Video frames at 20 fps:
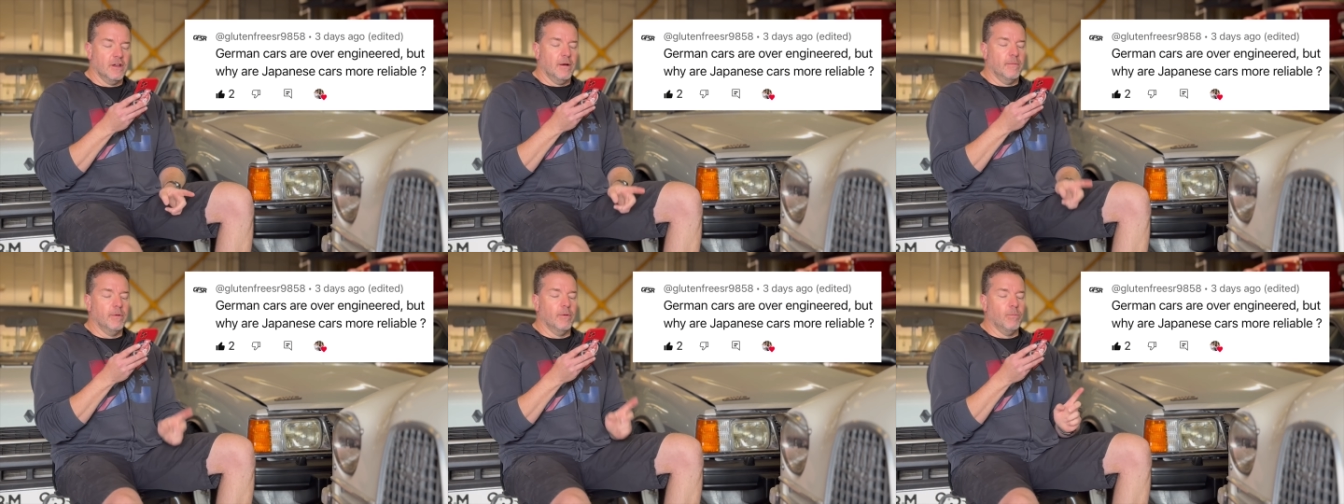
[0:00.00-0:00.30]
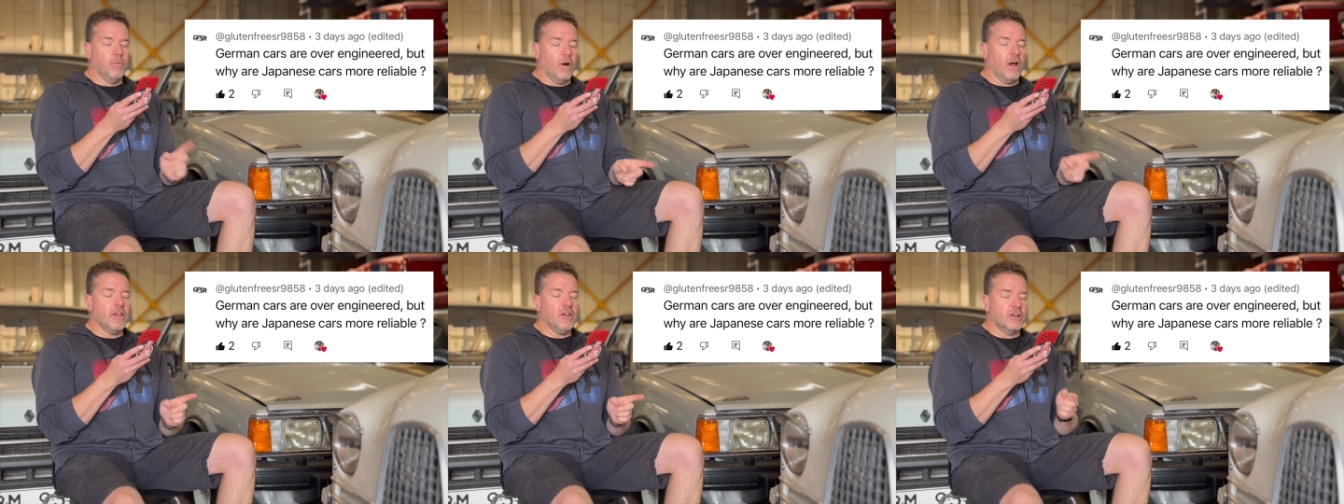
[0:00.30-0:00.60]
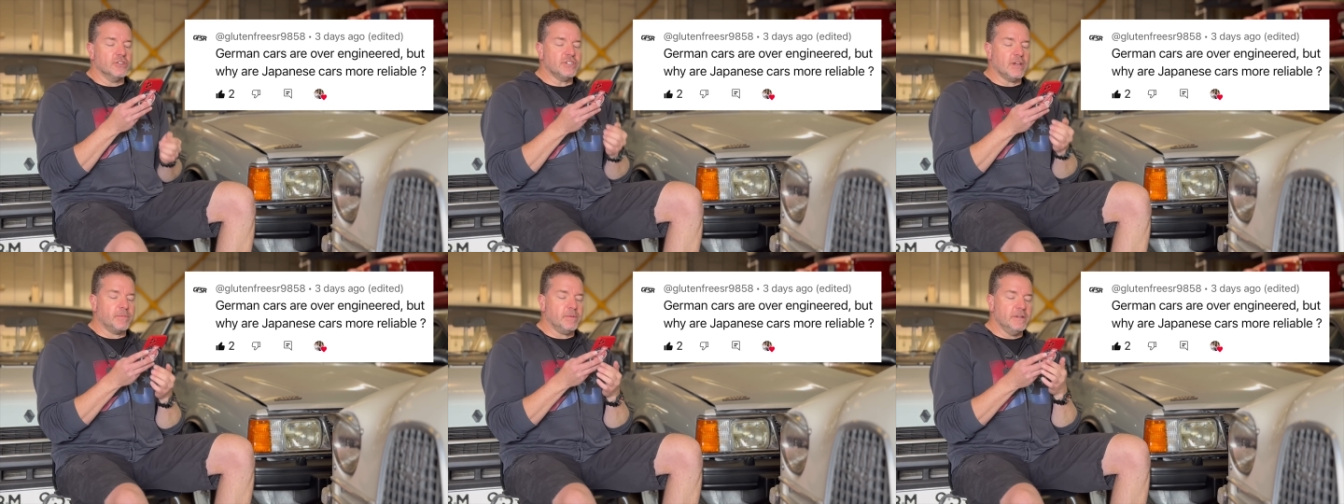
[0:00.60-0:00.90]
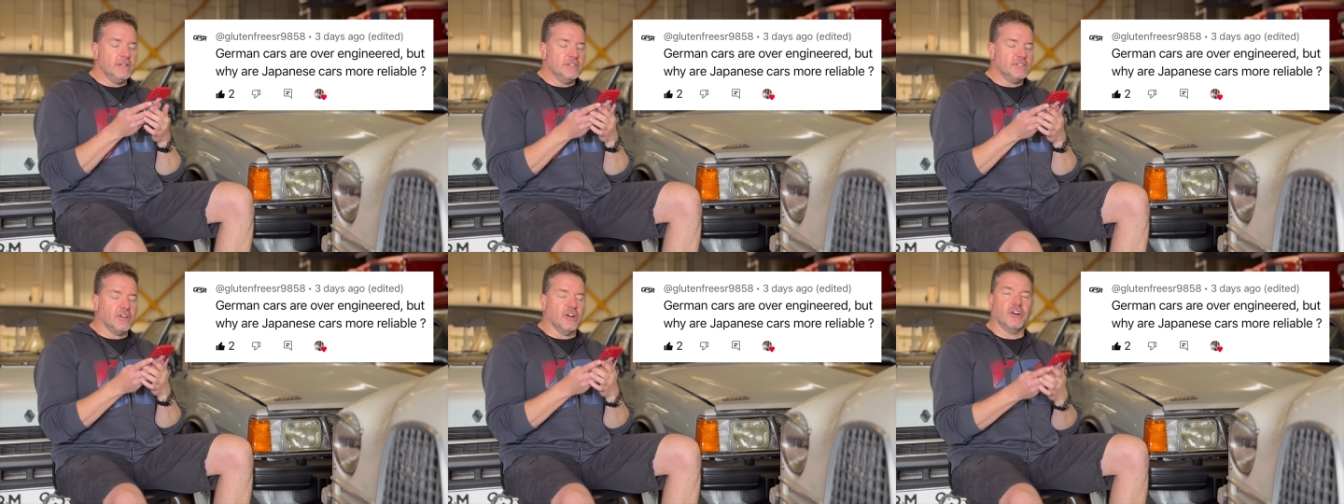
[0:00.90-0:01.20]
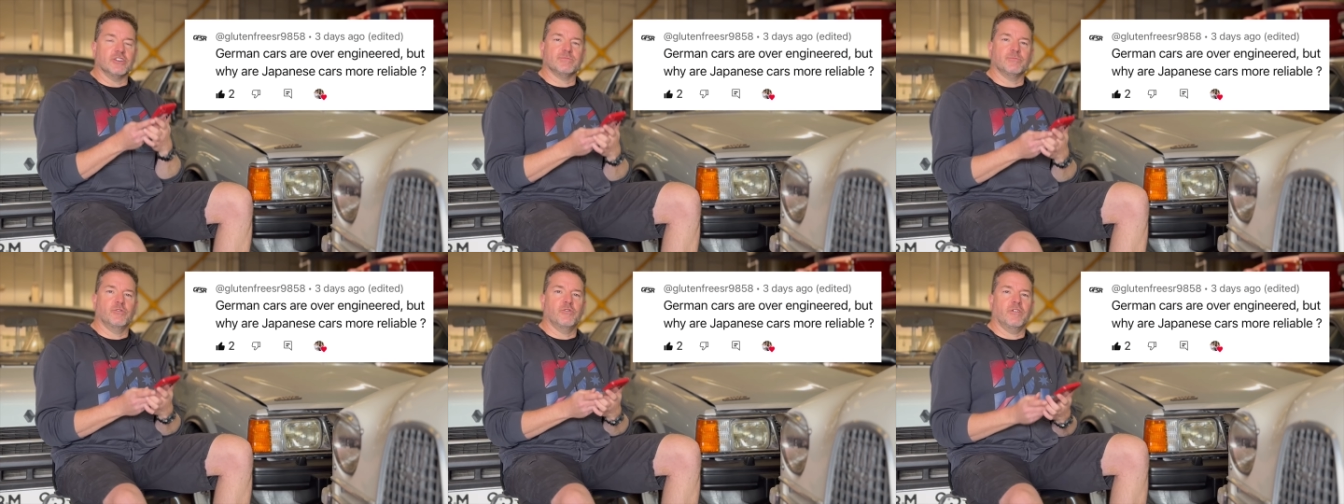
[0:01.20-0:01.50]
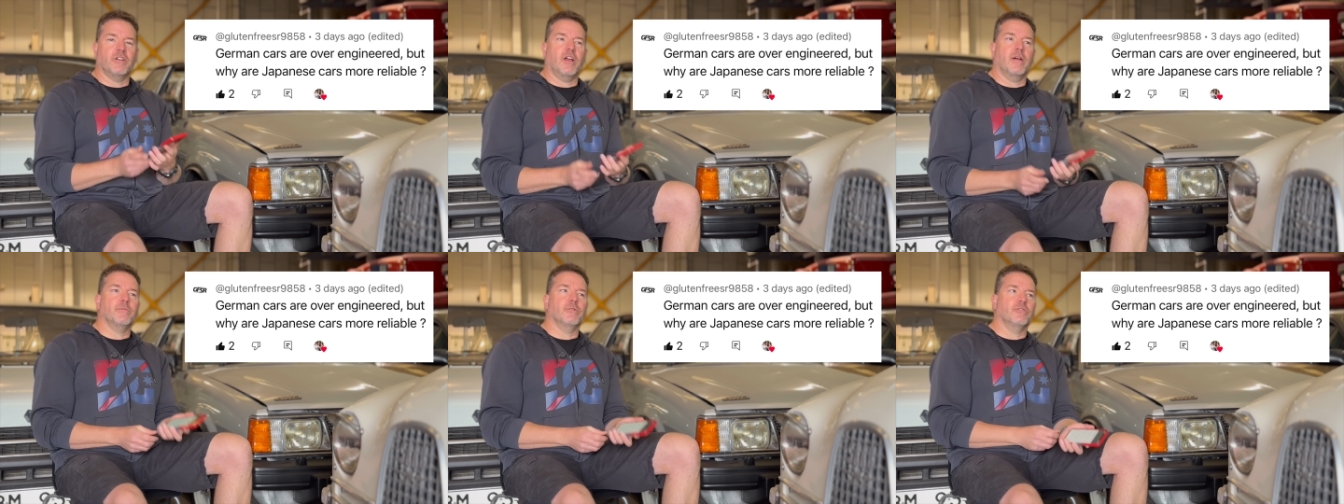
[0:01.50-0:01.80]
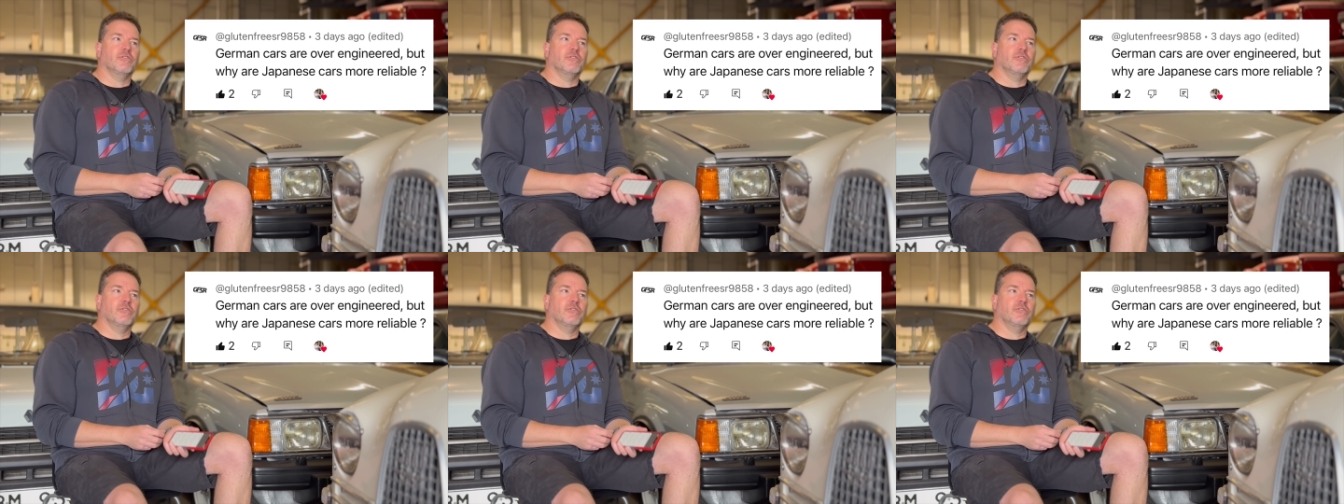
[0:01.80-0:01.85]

but why are Japanese cars more reliable?